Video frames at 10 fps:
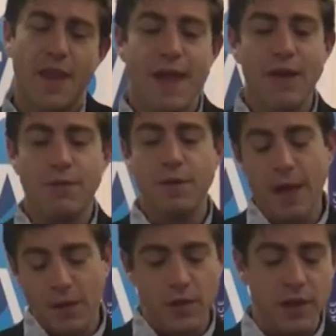That
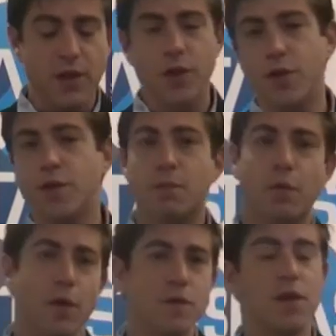feedback will include the
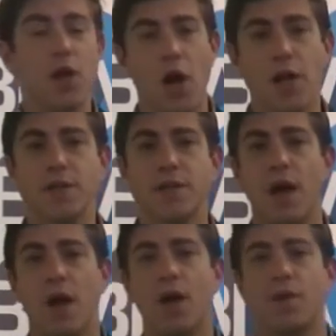pros and cons
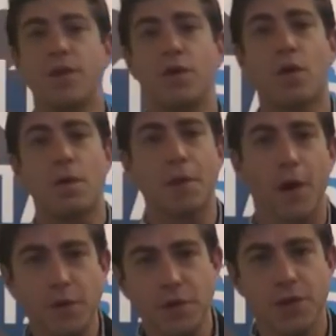of your
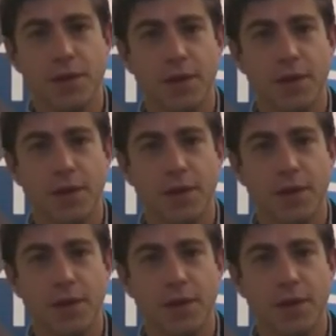approach